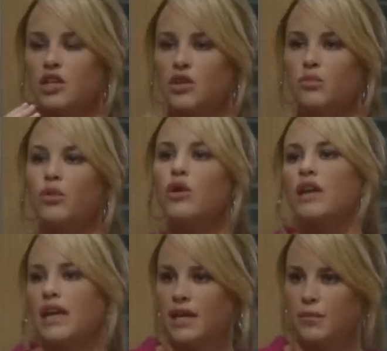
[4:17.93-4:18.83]
You
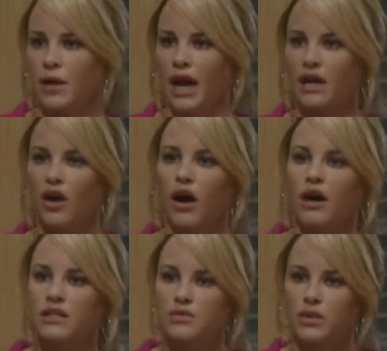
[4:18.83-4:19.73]
put him at
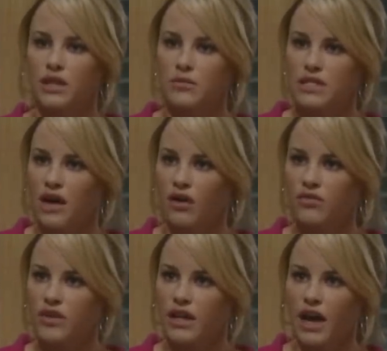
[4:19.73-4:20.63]
odds with
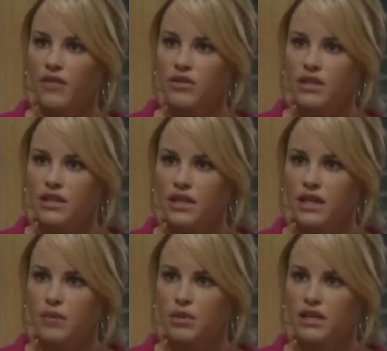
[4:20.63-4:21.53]
himself and everything
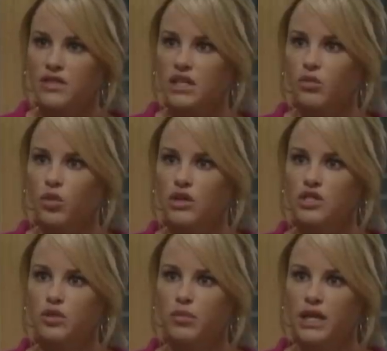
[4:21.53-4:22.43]
that he believed in, and
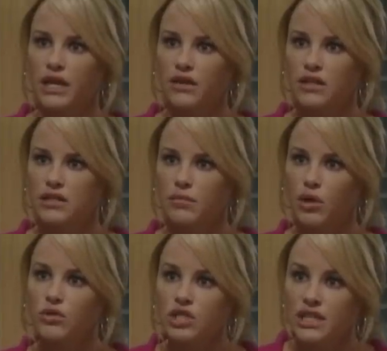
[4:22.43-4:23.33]
worse, you played on his
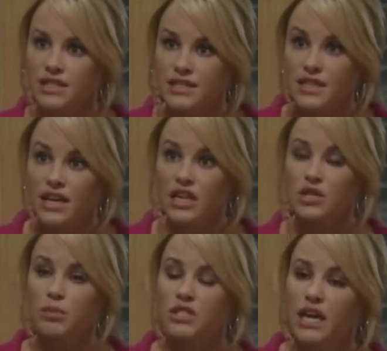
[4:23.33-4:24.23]
emotions
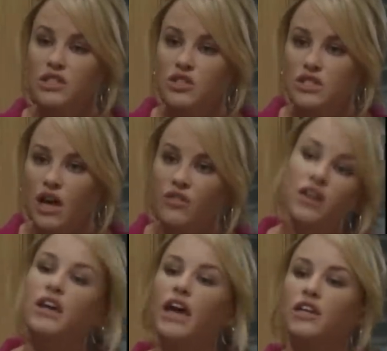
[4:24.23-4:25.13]
to protect
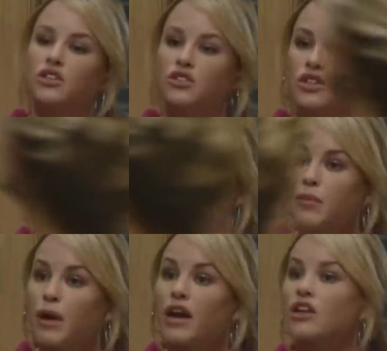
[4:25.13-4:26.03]
yourself and your dirty
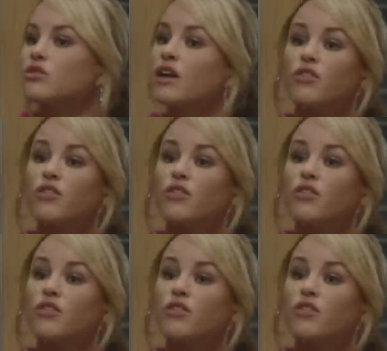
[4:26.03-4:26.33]
empire, and you